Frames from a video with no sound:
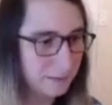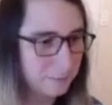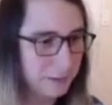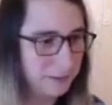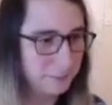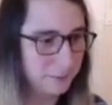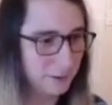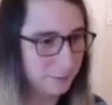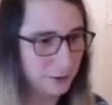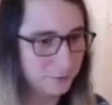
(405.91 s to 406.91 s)
beat
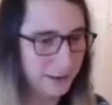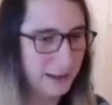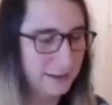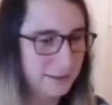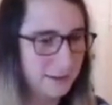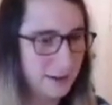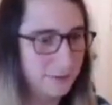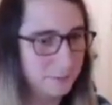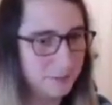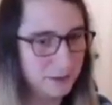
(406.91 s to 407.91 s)
pro mode, but had to kind
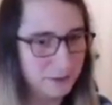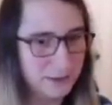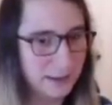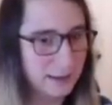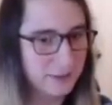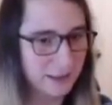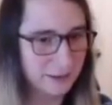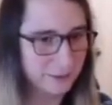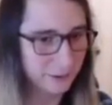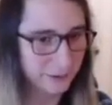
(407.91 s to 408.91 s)
of abuse the game to
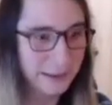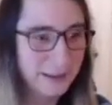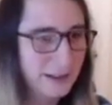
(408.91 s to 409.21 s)
get through it.